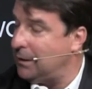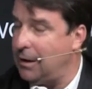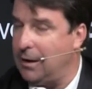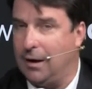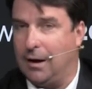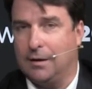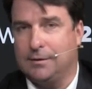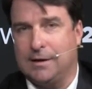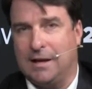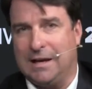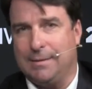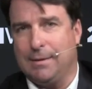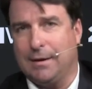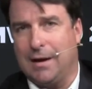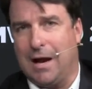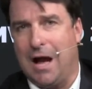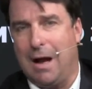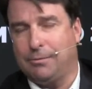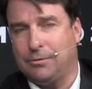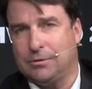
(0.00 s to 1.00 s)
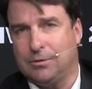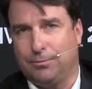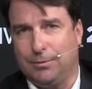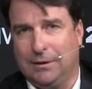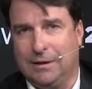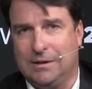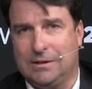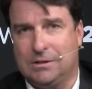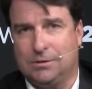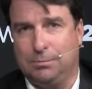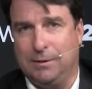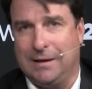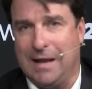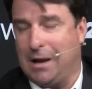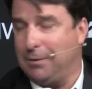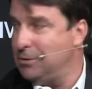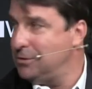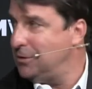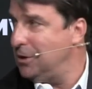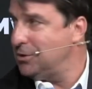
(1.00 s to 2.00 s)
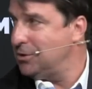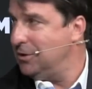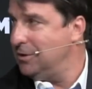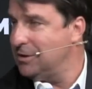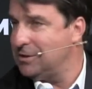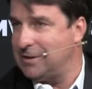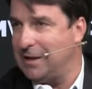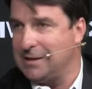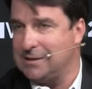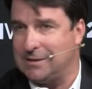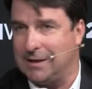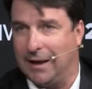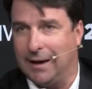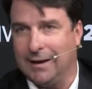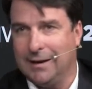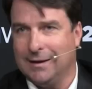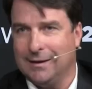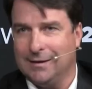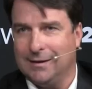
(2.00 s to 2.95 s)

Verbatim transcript: Uh, DynamicOps was a really sweet acquisition in the sense that